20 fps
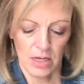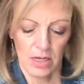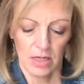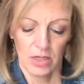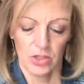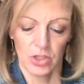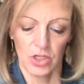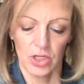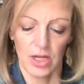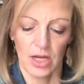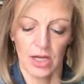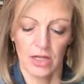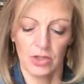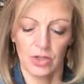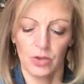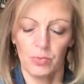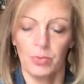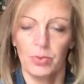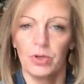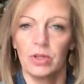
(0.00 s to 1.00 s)
she had
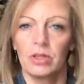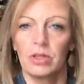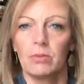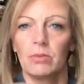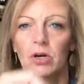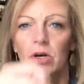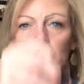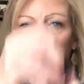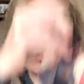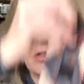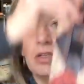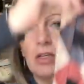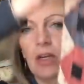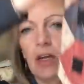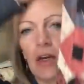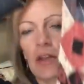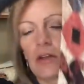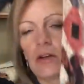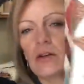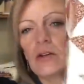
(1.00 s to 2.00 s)
you put them all
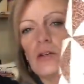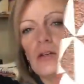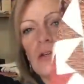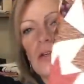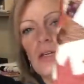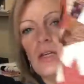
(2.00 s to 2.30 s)
together.